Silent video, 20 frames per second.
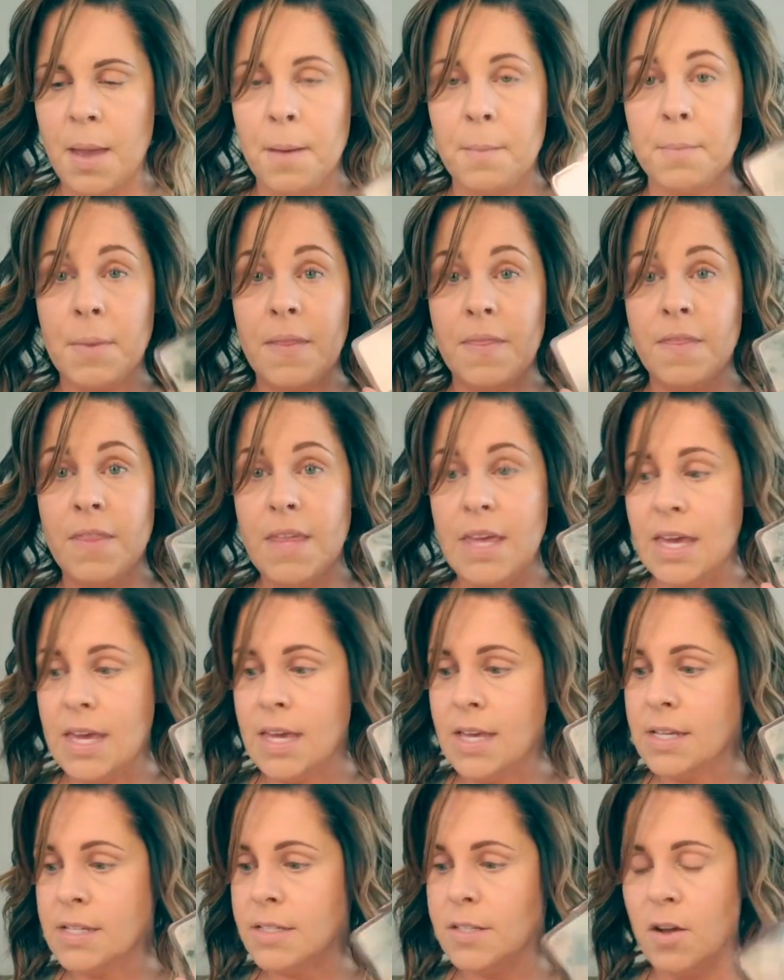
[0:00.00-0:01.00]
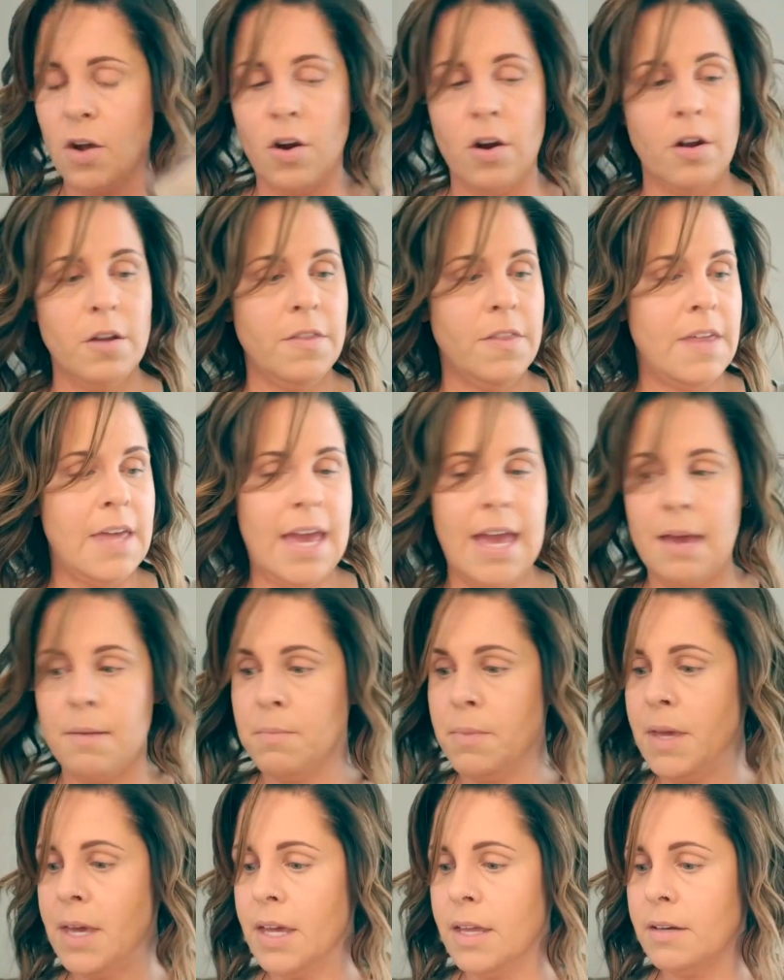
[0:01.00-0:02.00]
but these are the
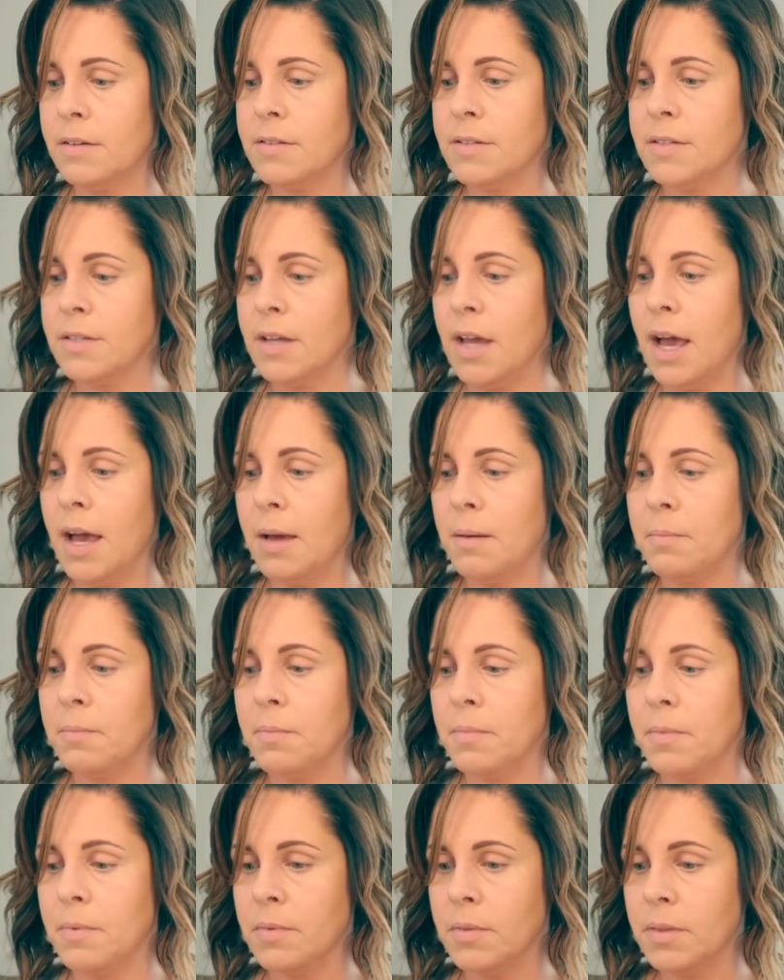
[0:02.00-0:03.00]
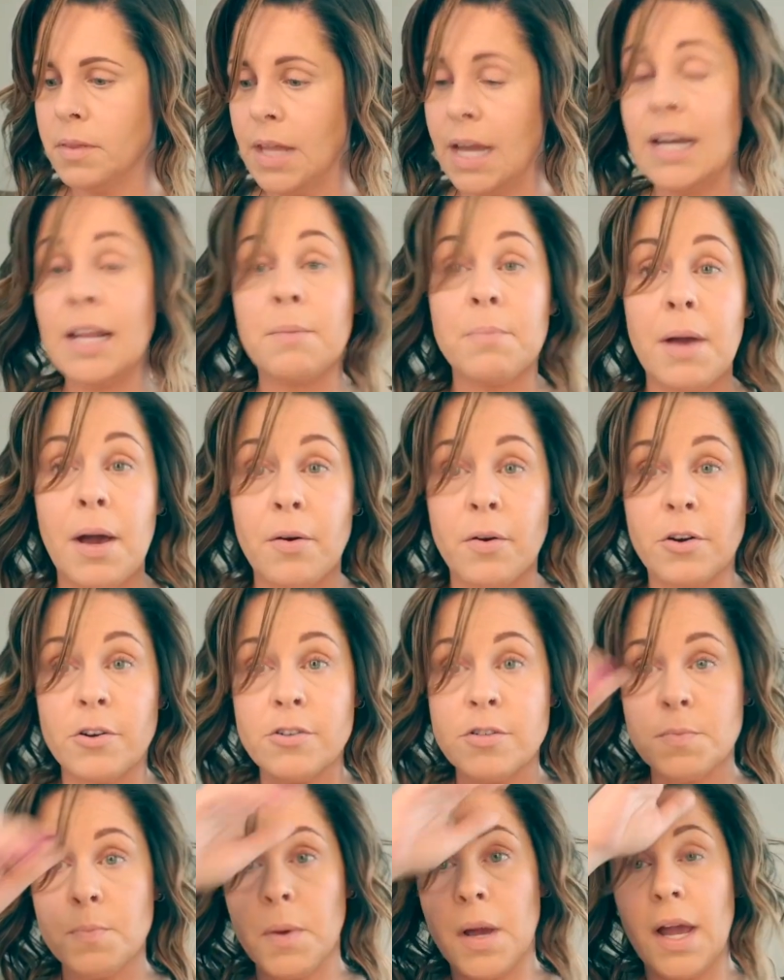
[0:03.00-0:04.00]
ambient um, lighting
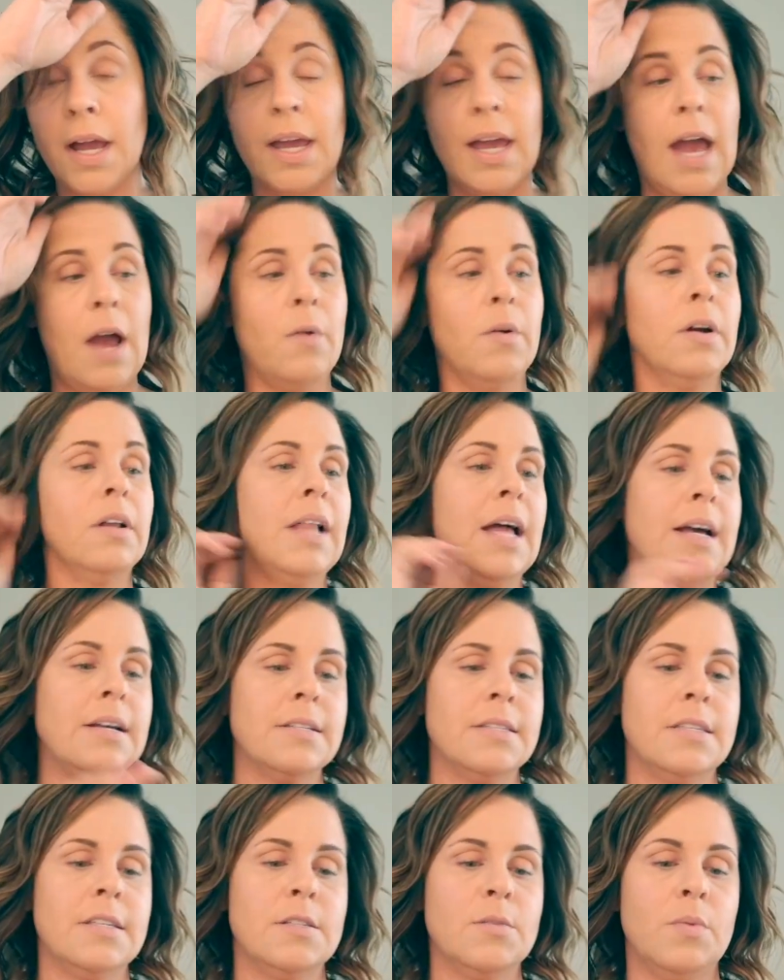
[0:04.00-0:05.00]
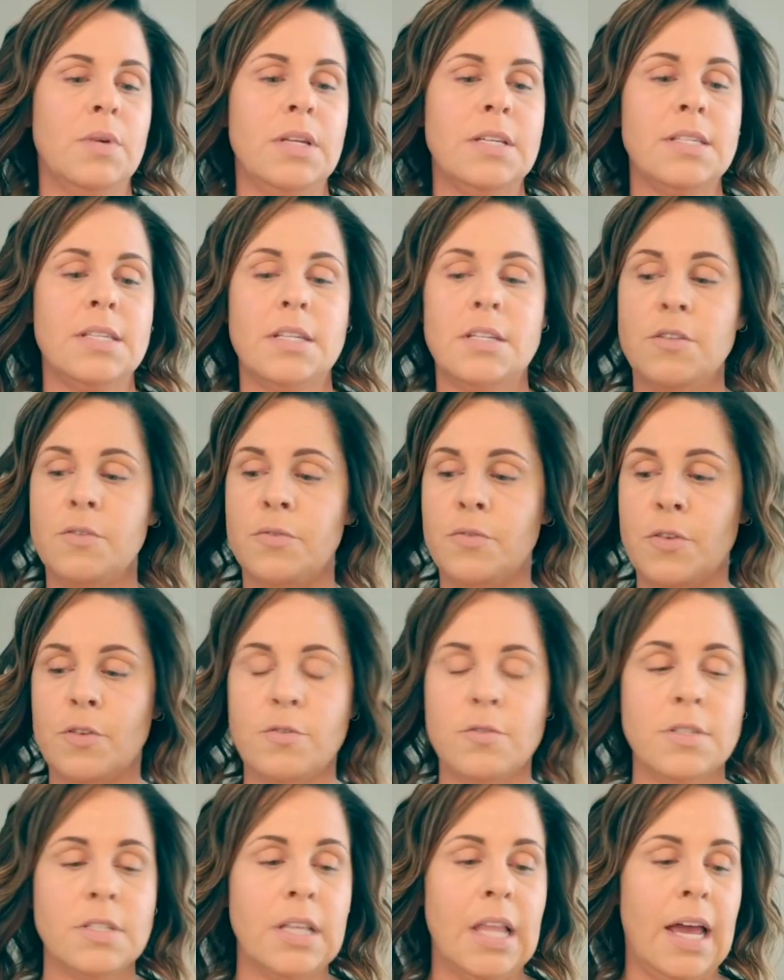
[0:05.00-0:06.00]
powders by Hourglass. This one is in
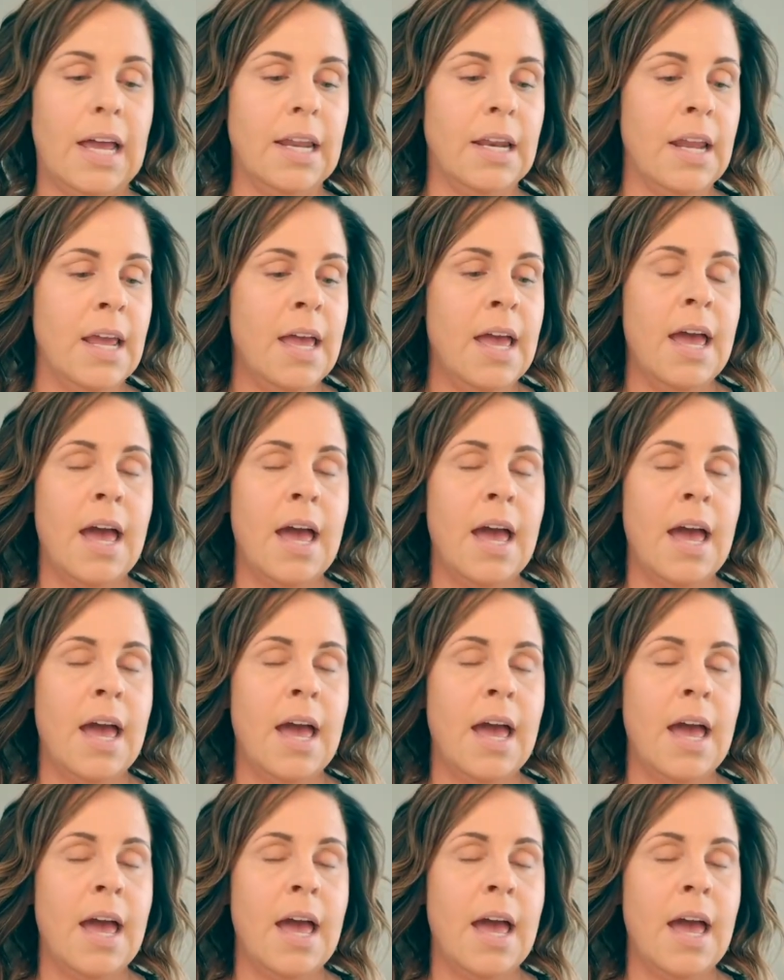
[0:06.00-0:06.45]
diffused light.